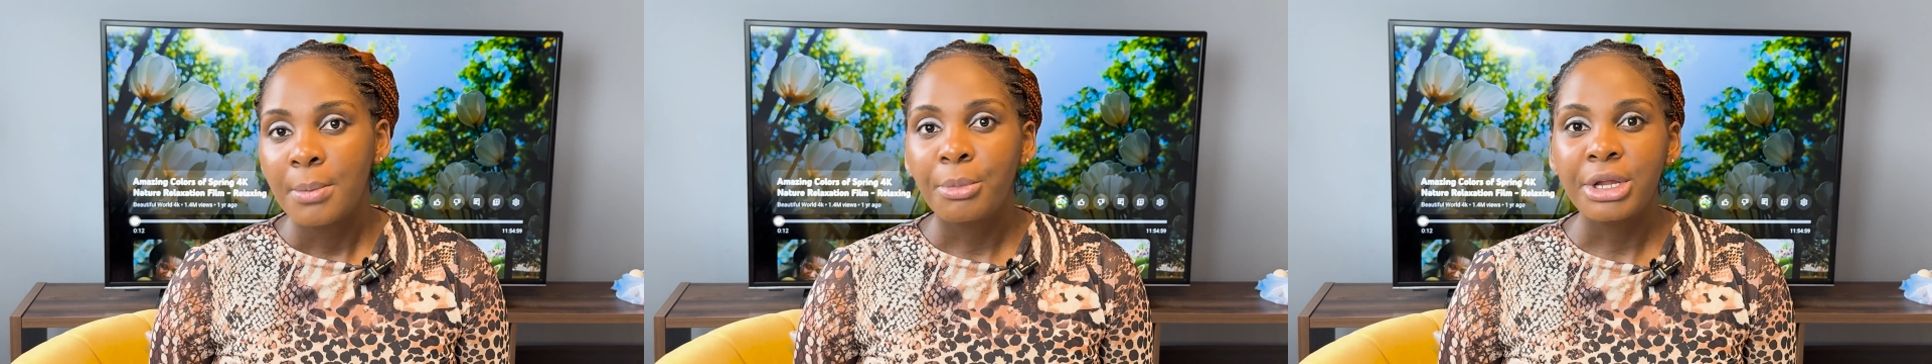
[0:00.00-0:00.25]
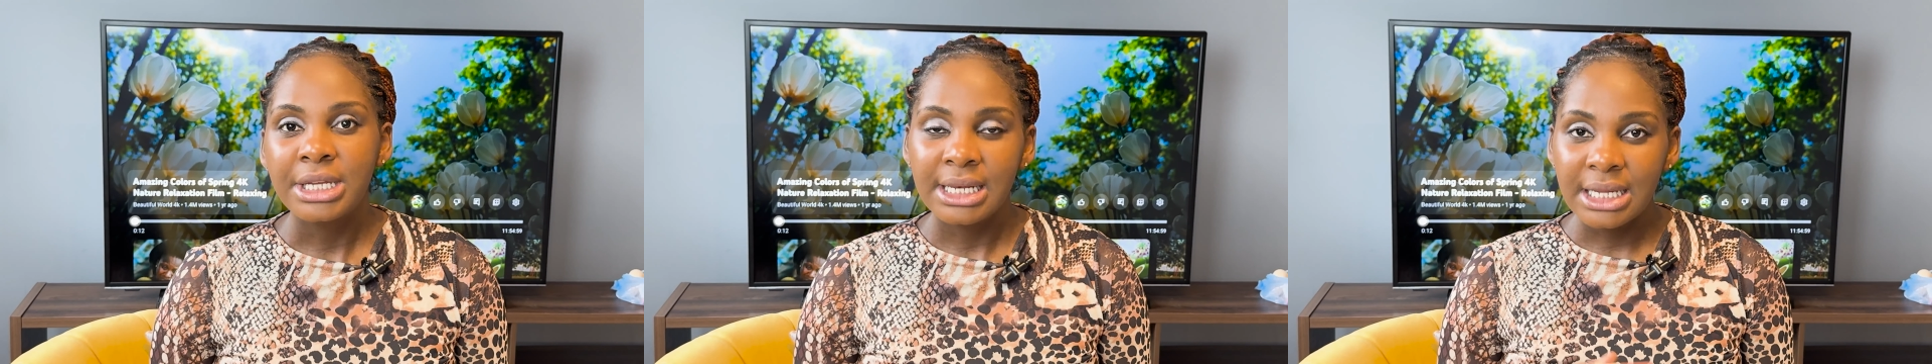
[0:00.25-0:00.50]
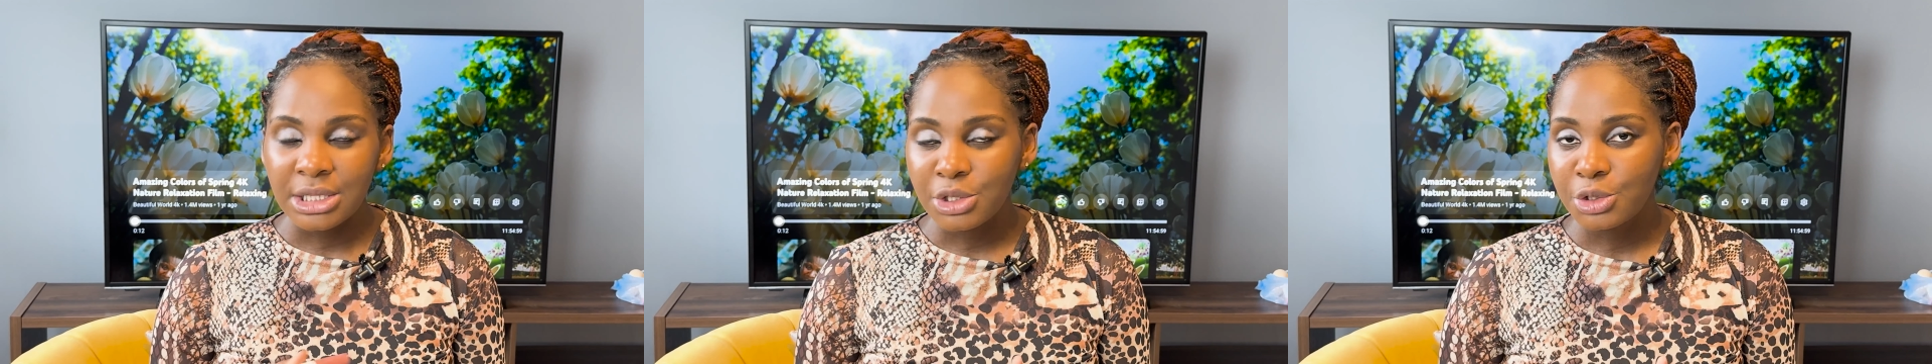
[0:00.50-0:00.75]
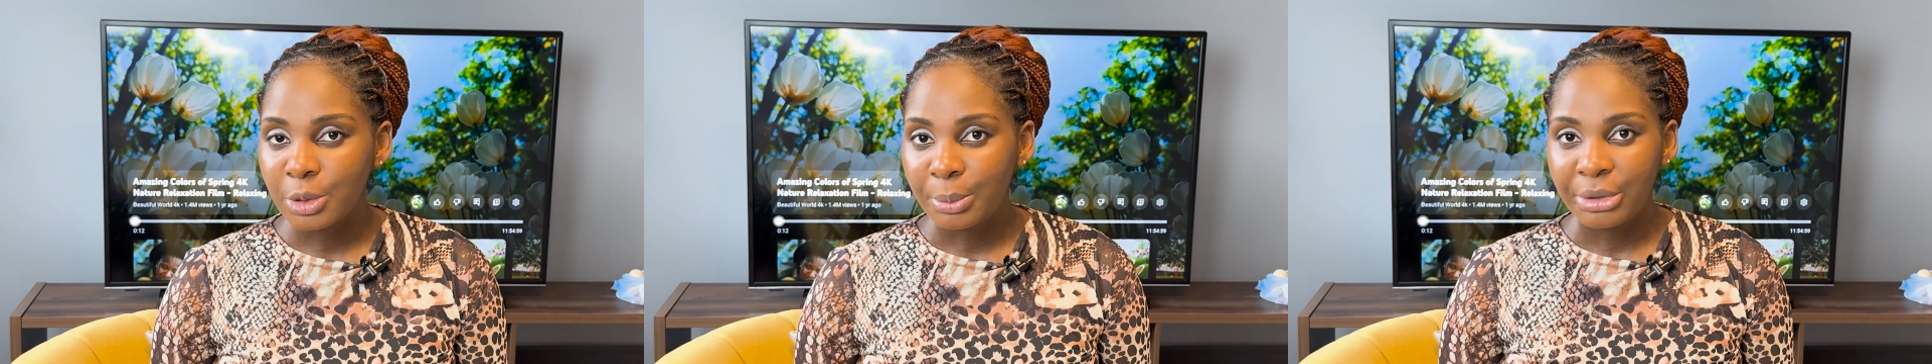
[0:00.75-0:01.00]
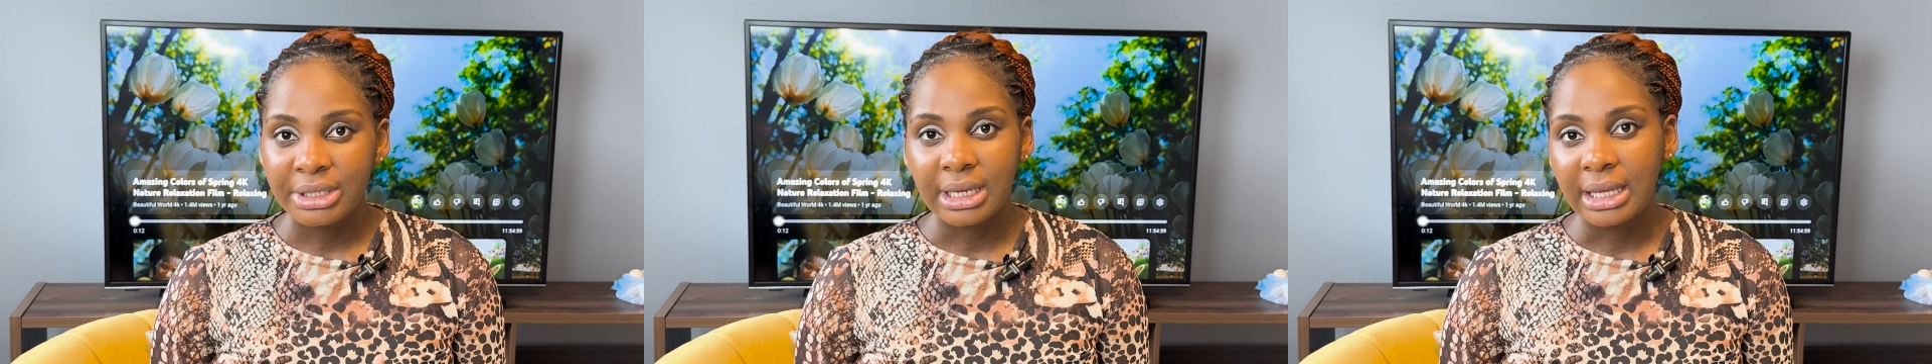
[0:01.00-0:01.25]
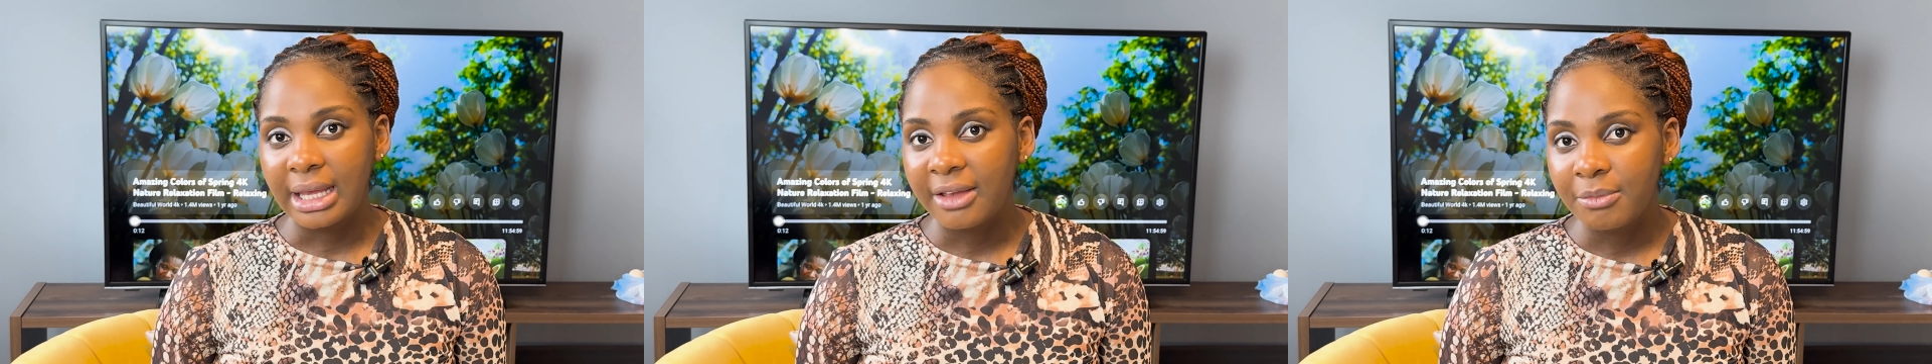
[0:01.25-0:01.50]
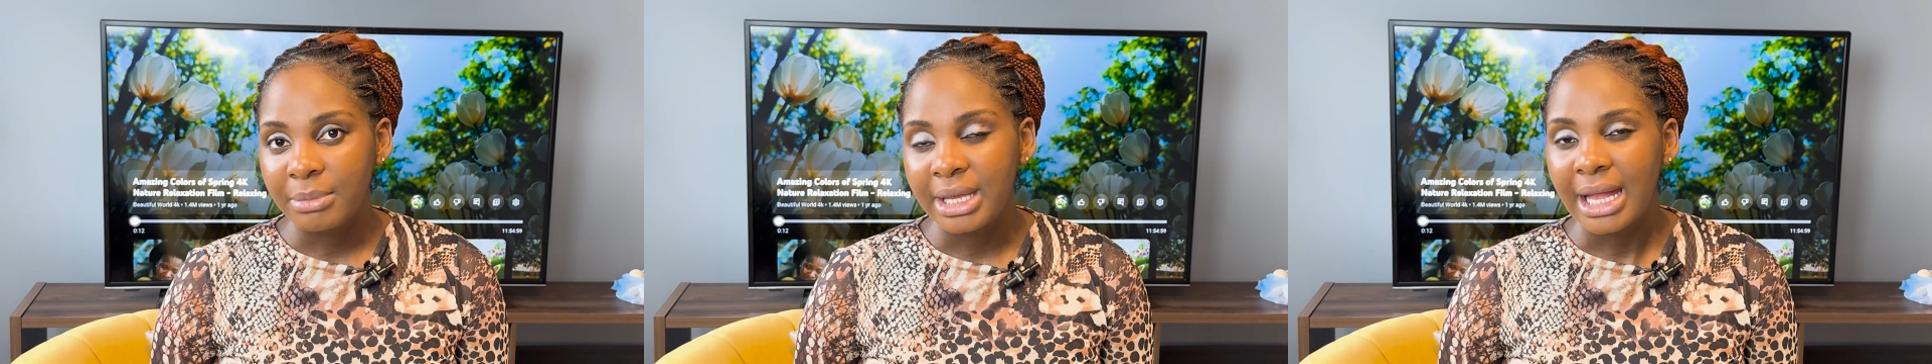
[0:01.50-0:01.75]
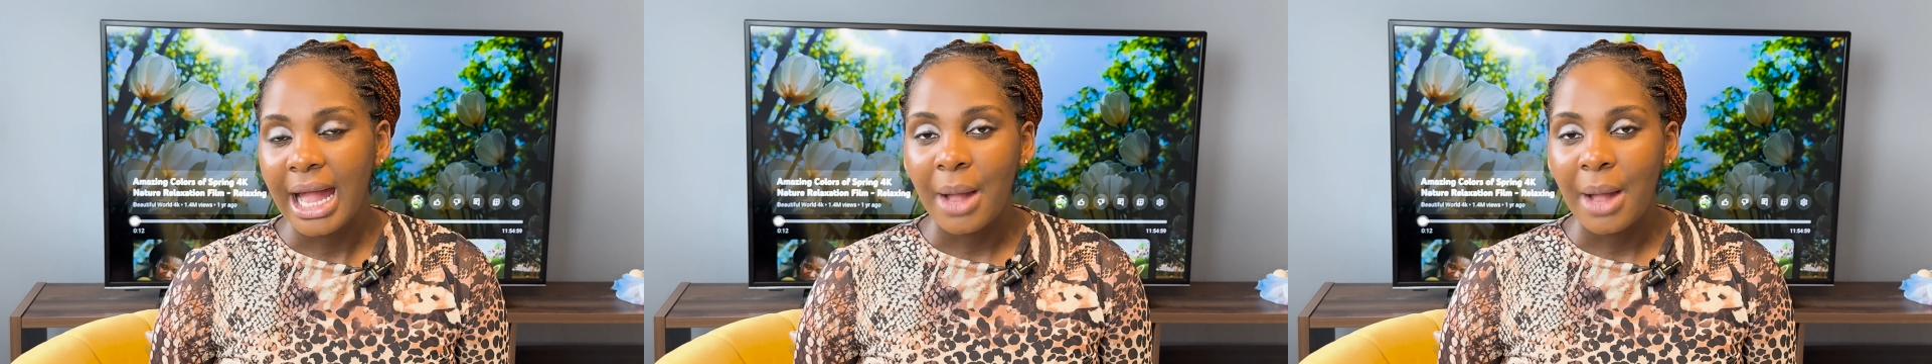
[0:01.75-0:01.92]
but the little support they gave me,